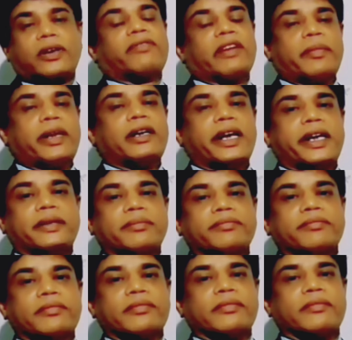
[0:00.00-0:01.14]
cotton fabric dyeing,
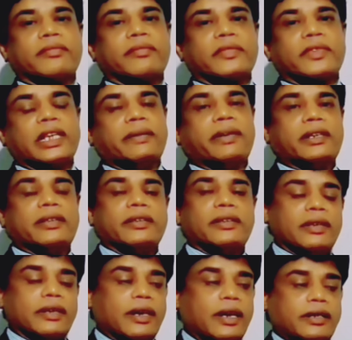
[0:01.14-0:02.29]
even
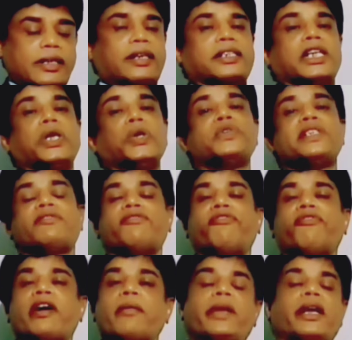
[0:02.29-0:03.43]
other cellulosic
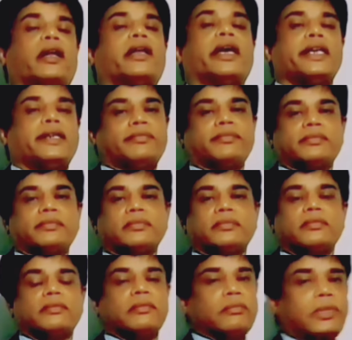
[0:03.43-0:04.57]
fabric dyeing.
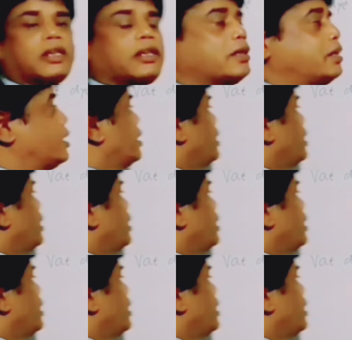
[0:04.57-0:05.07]
But